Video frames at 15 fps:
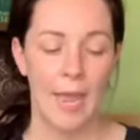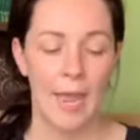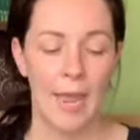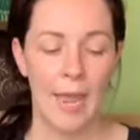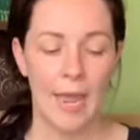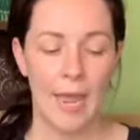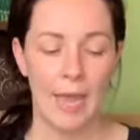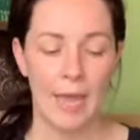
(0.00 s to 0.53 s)

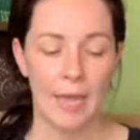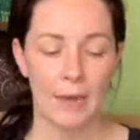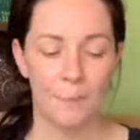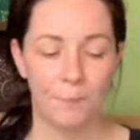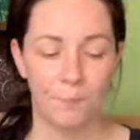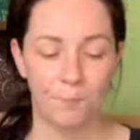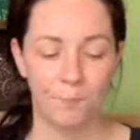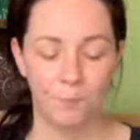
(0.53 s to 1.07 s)
And
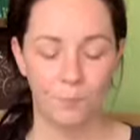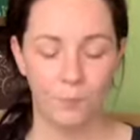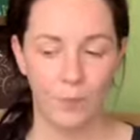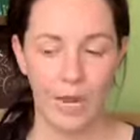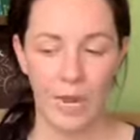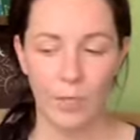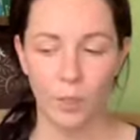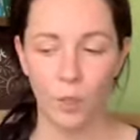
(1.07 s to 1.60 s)

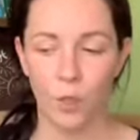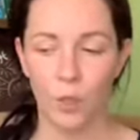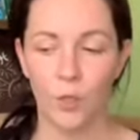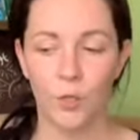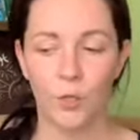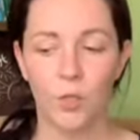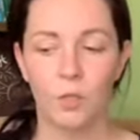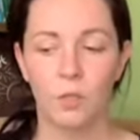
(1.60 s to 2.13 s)
I learned